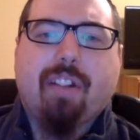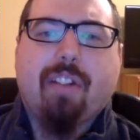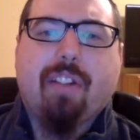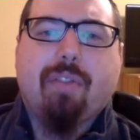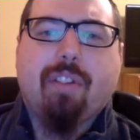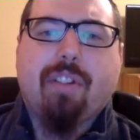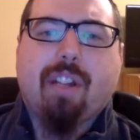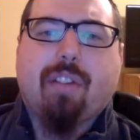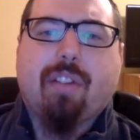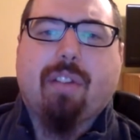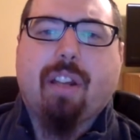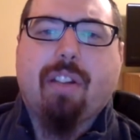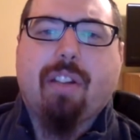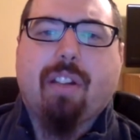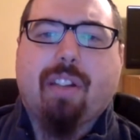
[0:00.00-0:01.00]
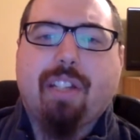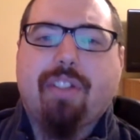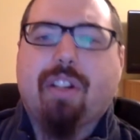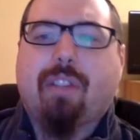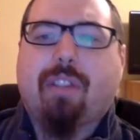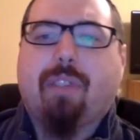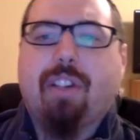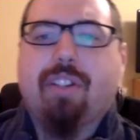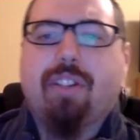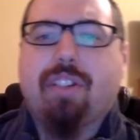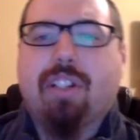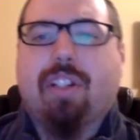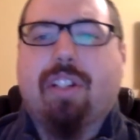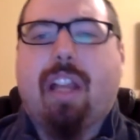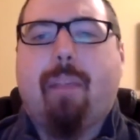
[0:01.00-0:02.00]
you, this generation
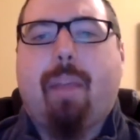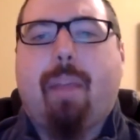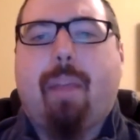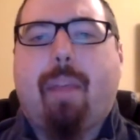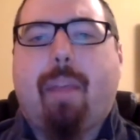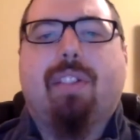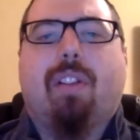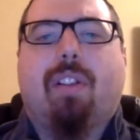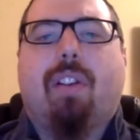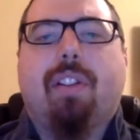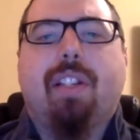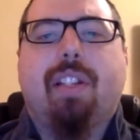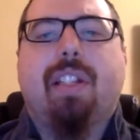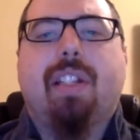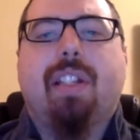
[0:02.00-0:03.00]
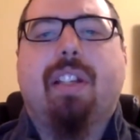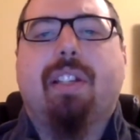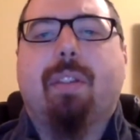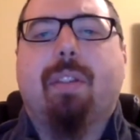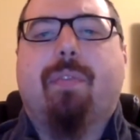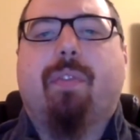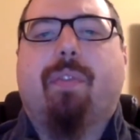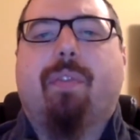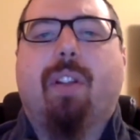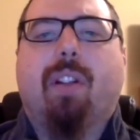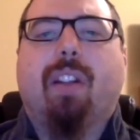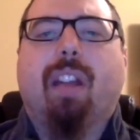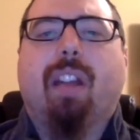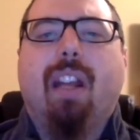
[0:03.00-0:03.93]
shall not pass till all these things be fulfilled."